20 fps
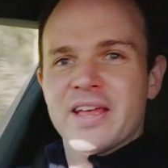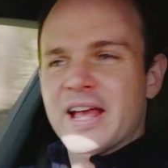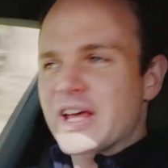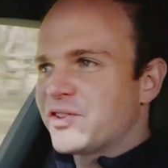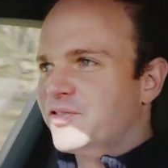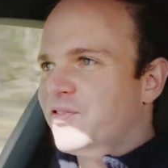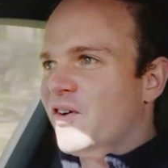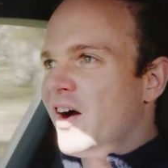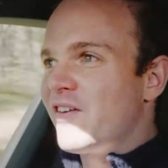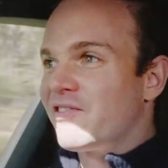the
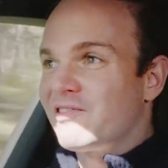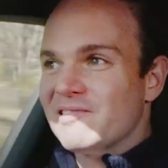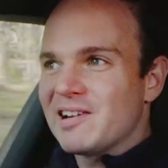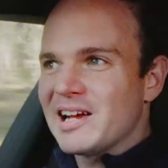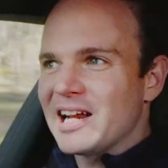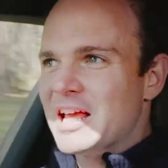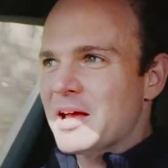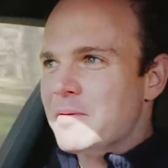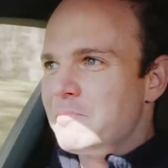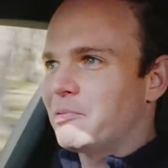S5
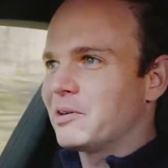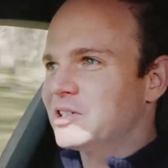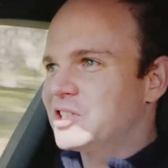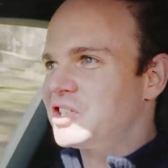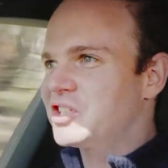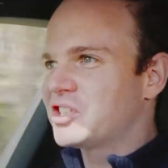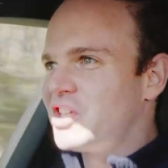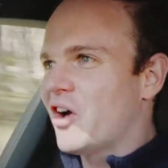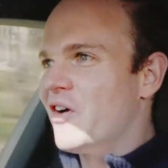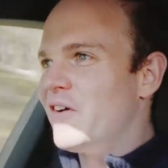really
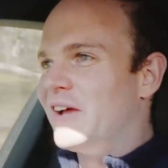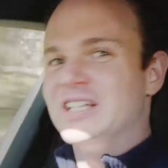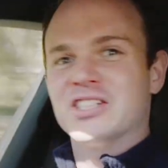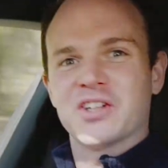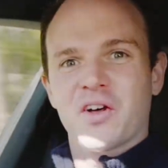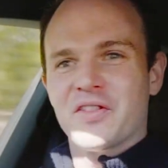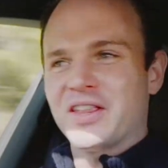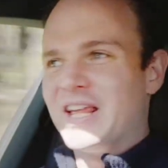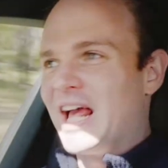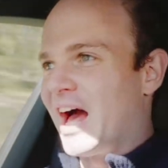impresses though is
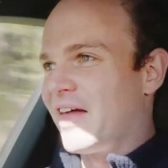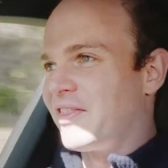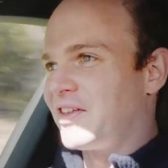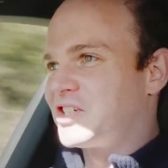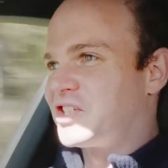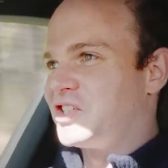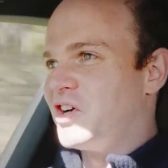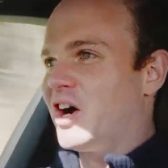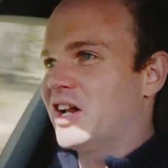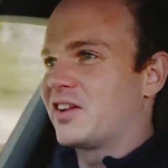on the other
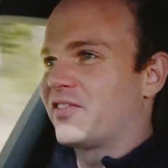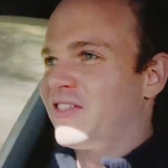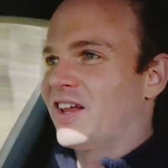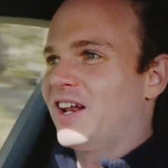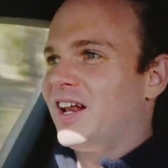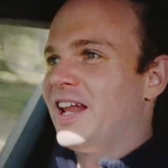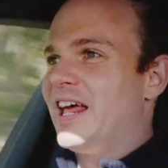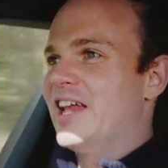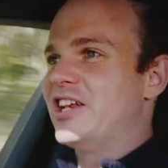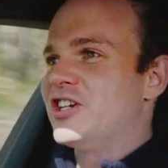side of the
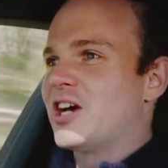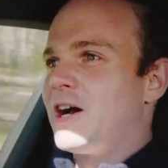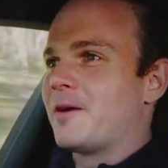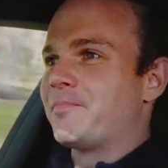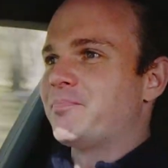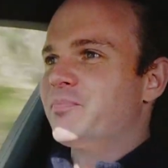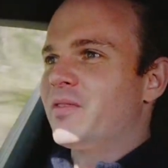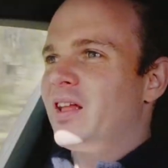ledger.